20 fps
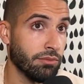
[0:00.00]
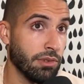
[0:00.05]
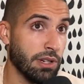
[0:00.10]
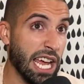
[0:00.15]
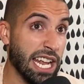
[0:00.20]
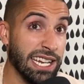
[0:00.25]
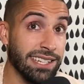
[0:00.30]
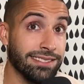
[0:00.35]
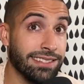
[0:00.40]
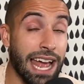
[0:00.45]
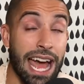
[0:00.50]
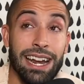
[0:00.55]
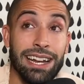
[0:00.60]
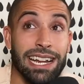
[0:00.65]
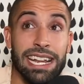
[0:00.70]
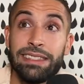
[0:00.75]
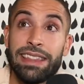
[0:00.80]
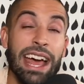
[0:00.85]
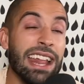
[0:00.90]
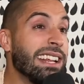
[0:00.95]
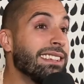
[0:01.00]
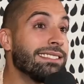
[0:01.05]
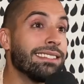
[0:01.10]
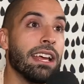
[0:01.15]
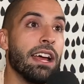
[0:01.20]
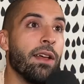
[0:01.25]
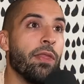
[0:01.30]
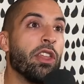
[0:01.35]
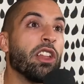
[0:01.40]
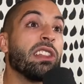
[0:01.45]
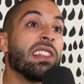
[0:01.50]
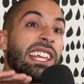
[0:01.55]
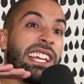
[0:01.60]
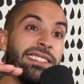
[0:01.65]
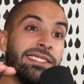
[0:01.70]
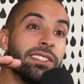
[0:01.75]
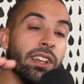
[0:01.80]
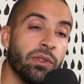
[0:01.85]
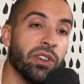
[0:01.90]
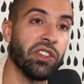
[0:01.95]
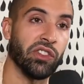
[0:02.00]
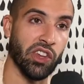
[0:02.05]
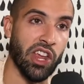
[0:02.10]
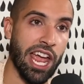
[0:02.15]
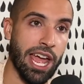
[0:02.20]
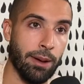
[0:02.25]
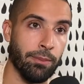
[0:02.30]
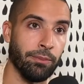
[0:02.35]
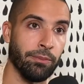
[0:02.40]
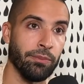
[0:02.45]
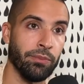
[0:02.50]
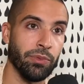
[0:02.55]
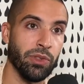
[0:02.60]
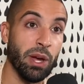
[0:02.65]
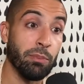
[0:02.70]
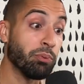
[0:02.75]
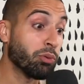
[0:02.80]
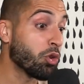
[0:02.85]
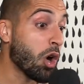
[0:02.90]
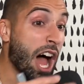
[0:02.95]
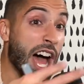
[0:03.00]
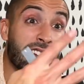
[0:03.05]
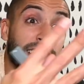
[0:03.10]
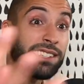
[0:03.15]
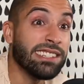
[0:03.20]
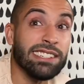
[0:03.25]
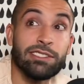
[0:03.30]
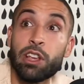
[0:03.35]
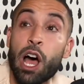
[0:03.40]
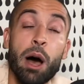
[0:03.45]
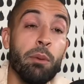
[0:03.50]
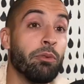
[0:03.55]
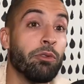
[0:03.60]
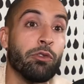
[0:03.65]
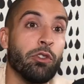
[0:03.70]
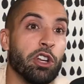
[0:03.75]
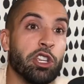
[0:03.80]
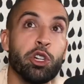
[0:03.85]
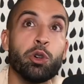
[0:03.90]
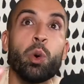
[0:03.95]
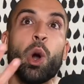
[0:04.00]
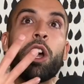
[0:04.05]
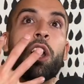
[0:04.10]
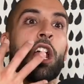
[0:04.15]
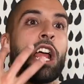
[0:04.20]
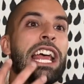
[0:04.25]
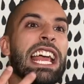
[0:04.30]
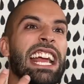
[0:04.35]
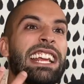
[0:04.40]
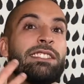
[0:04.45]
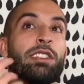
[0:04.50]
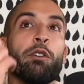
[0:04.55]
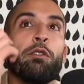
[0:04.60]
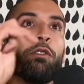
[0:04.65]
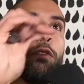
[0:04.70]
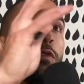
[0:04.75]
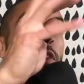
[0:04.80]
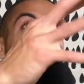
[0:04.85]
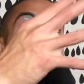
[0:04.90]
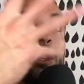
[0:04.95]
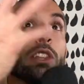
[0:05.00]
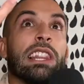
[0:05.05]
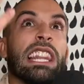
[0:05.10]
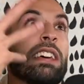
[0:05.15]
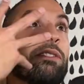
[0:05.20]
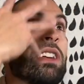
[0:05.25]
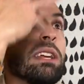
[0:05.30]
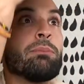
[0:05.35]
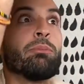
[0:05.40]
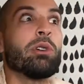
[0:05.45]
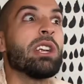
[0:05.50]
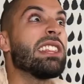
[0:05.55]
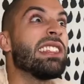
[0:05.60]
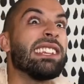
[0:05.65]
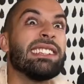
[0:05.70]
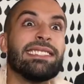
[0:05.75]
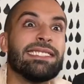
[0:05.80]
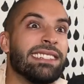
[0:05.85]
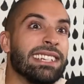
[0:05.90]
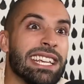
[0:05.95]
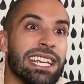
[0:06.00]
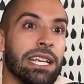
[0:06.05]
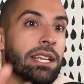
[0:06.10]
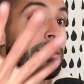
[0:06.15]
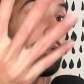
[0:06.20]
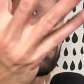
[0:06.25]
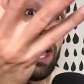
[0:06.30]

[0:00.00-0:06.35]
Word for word: And it's not a, that is the least of a scam. The product is up for you are it's a feel, living, breathing, seeing.